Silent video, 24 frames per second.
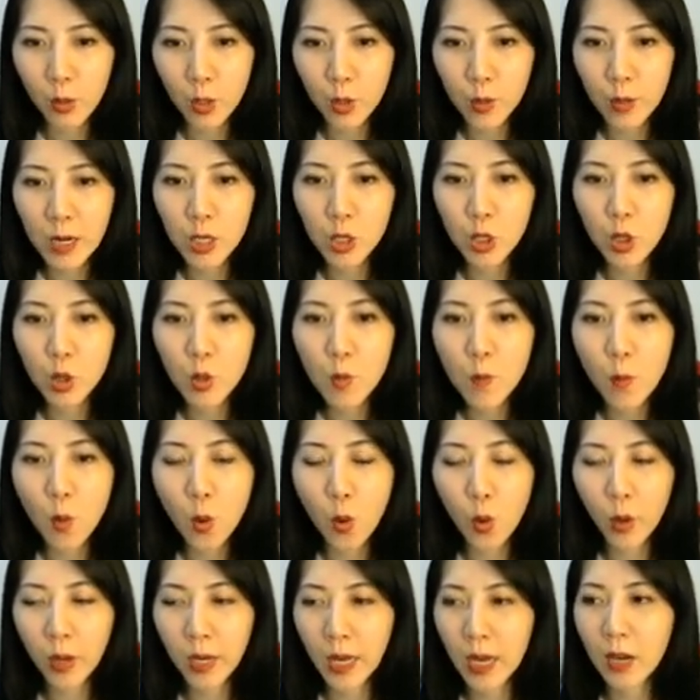You can do
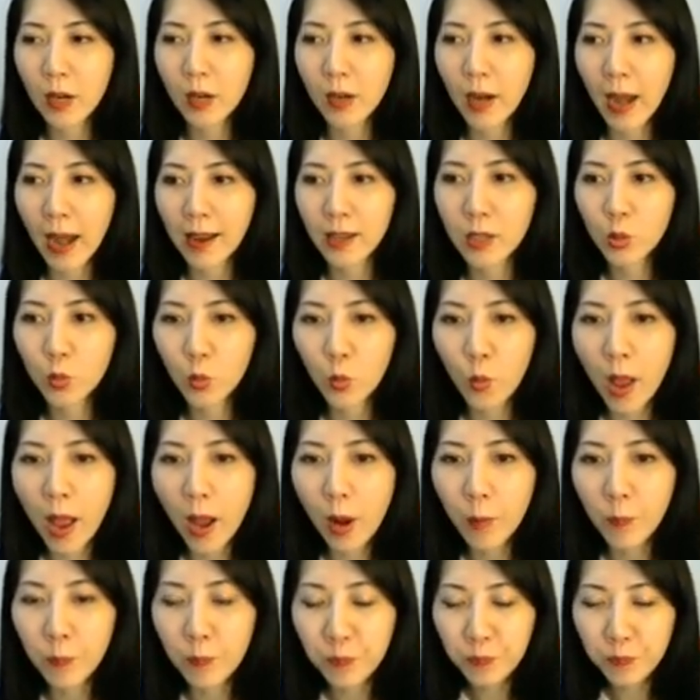more here as
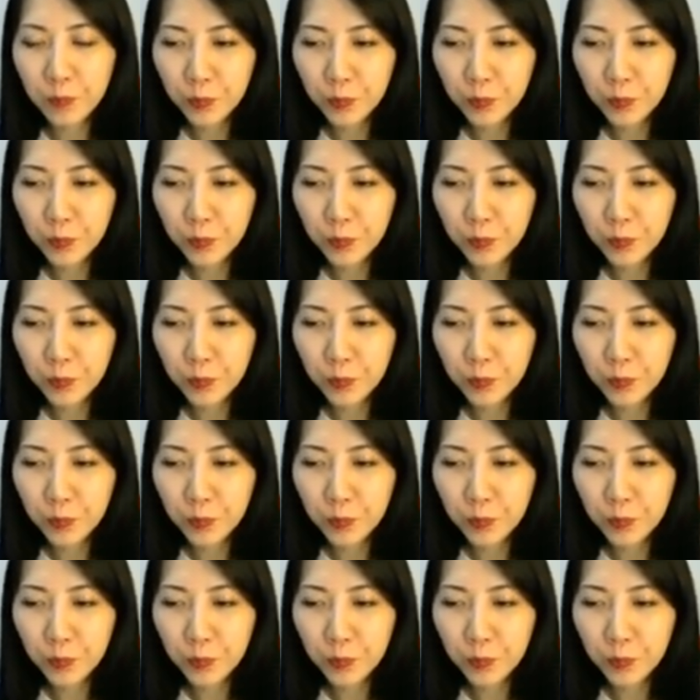well.